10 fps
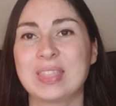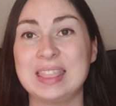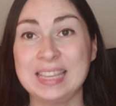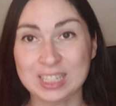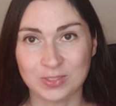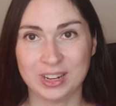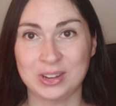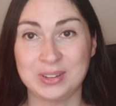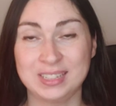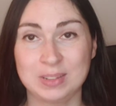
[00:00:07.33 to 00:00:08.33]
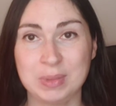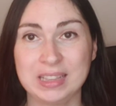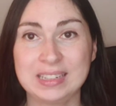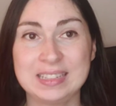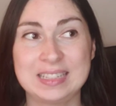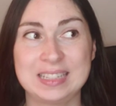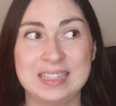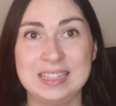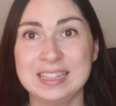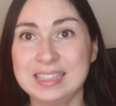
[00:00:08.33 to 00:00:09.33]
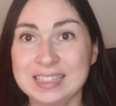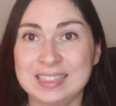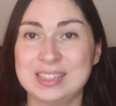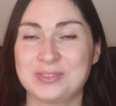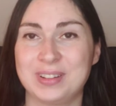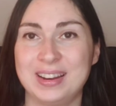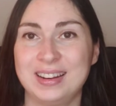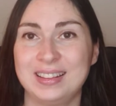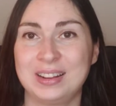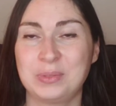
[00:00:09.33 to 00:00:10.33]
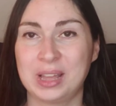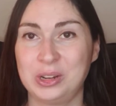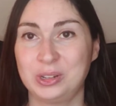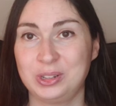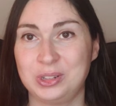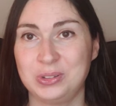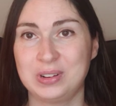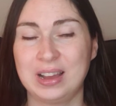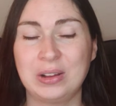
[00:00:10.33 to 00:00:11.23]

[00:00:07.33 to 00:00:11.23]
This video is going to be a little different than what I usually do.